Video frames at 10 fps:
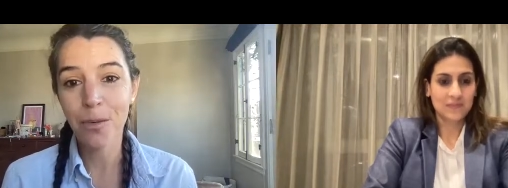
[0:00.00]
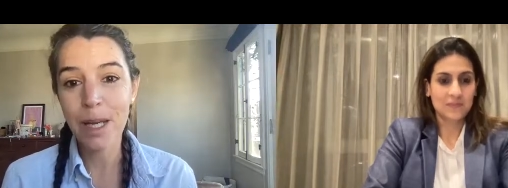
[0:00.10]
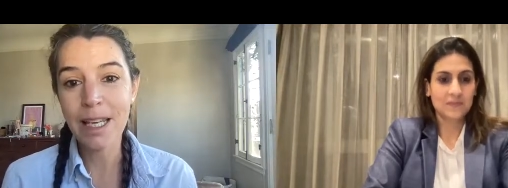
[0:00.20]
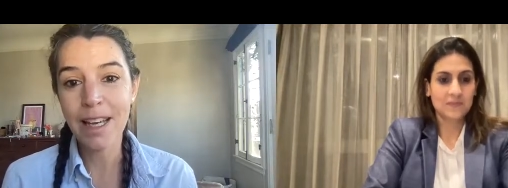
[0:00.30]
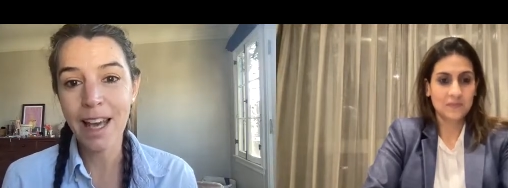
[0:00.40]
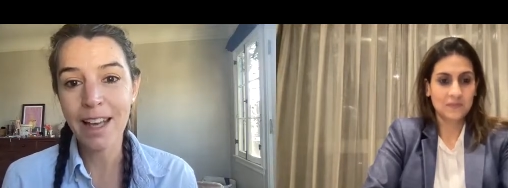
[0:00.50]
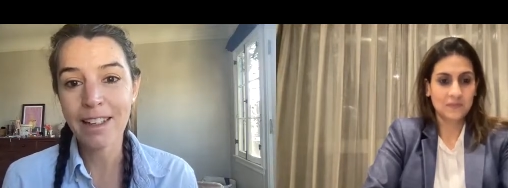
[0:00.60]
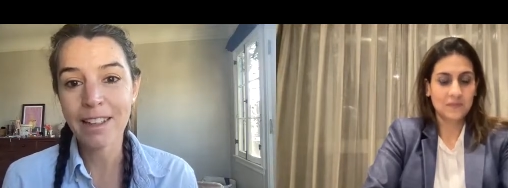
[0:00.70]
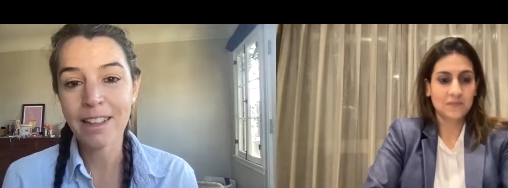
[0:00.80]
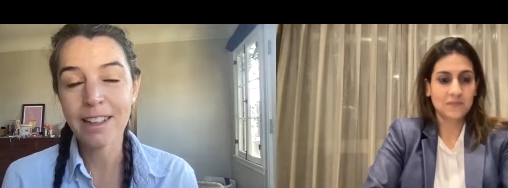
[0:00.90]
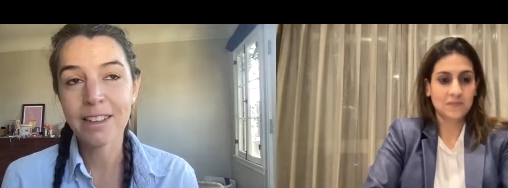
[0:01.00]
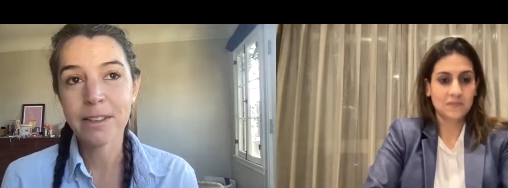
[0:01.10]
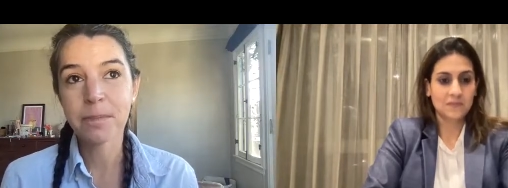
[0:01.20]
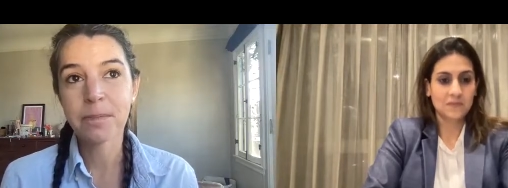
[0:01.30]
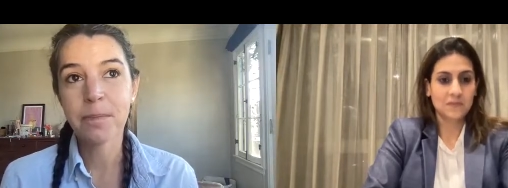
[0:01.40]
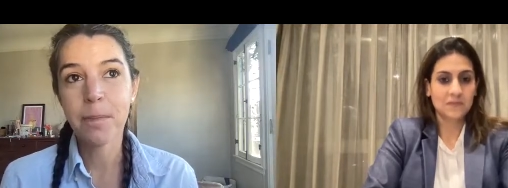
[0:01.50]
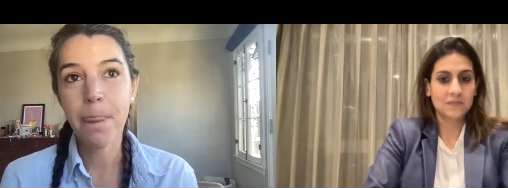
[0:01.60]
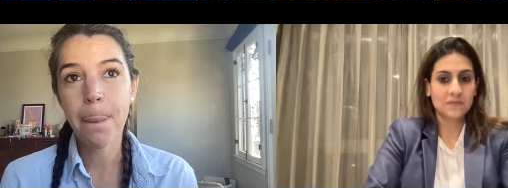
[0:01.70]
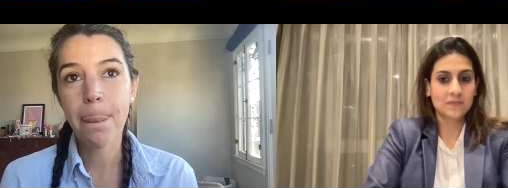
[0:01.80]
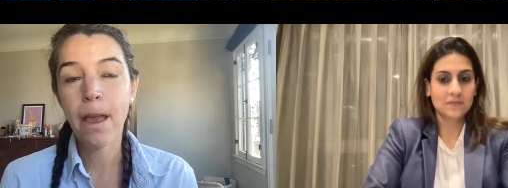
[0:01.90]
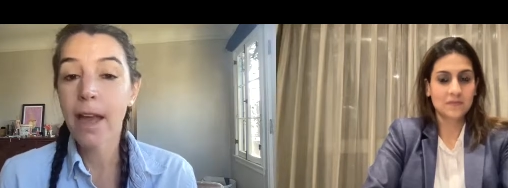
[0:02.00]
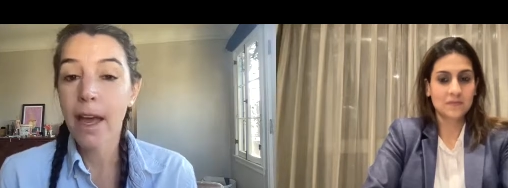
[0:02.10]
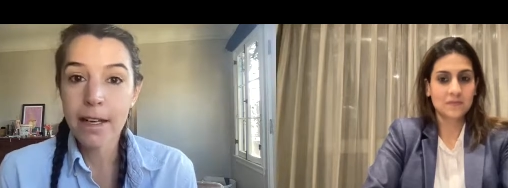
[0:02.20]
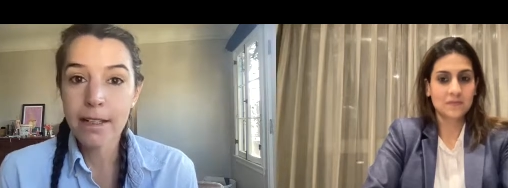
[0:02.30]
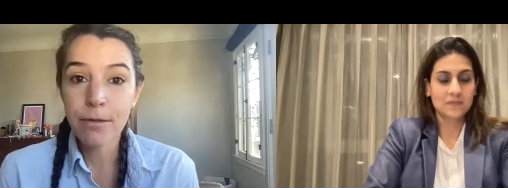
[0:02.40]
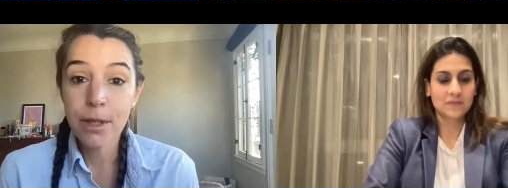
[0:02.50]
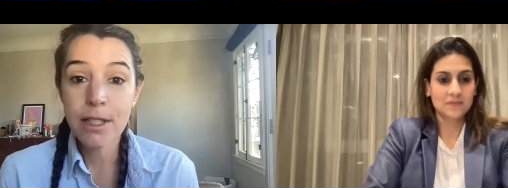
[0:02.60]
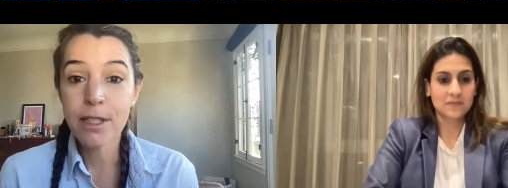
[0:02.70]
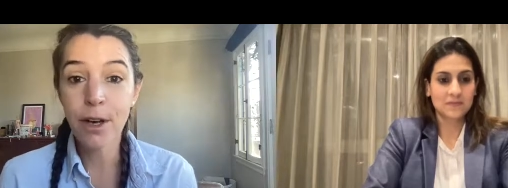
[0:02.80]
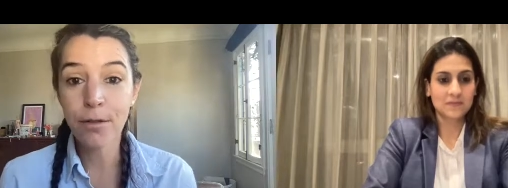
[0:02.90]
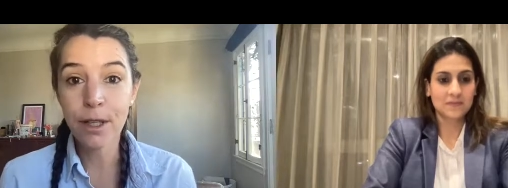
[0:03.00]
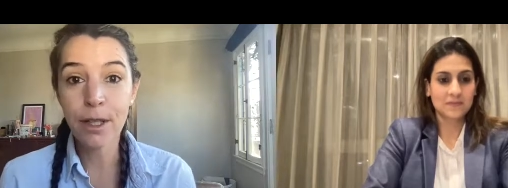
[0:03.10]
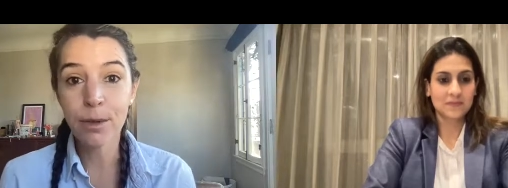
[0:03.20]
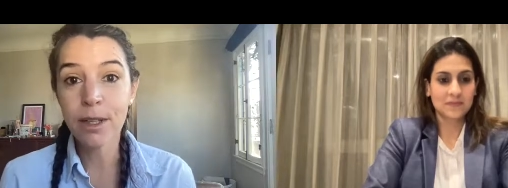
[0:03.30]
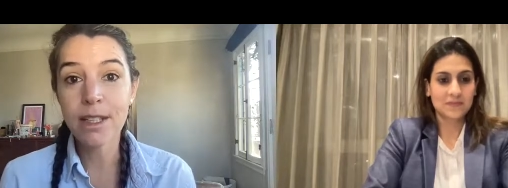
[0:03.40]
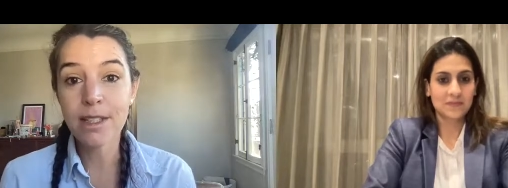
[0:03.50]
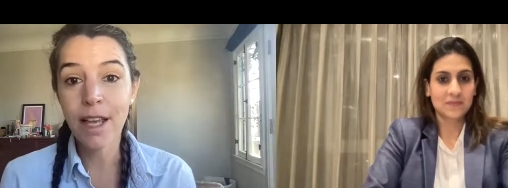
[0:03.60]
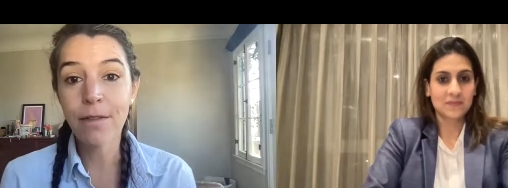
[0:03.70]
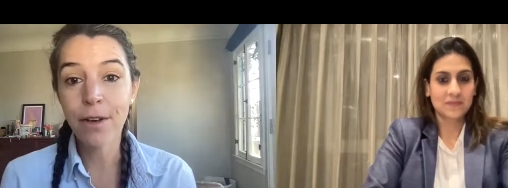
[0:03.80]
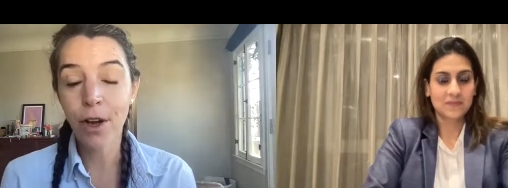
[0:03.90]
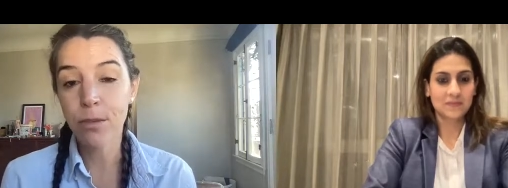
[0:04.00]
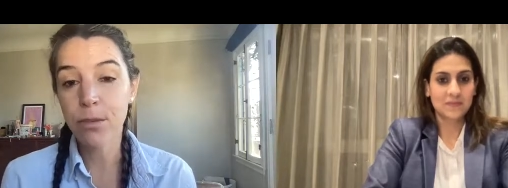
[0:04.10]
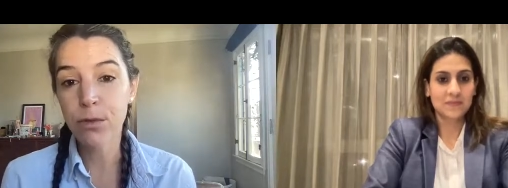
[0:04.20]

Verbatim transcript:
Speaker 1: we can get in, we can start feeling really safe at home.